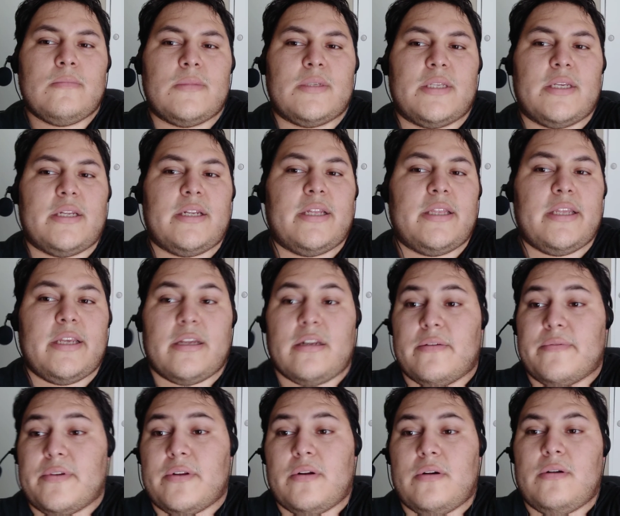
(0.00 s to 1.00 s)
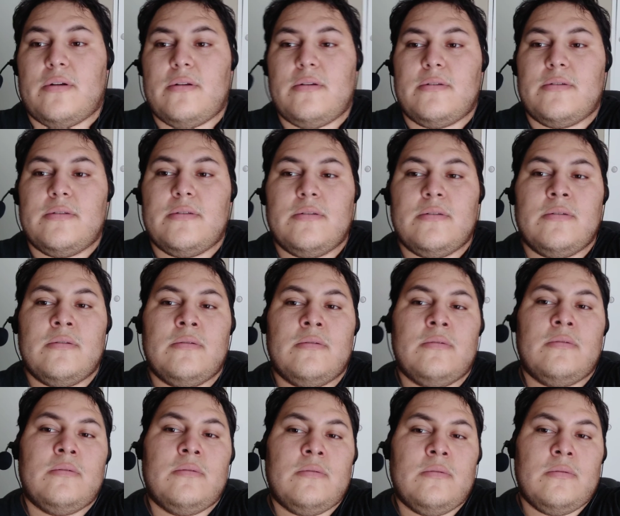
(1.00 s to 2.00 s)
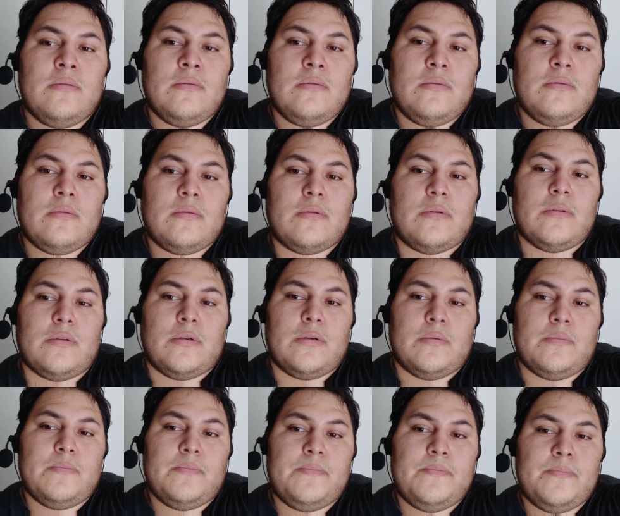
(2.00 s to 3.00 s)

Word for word: and then at the end of it all you know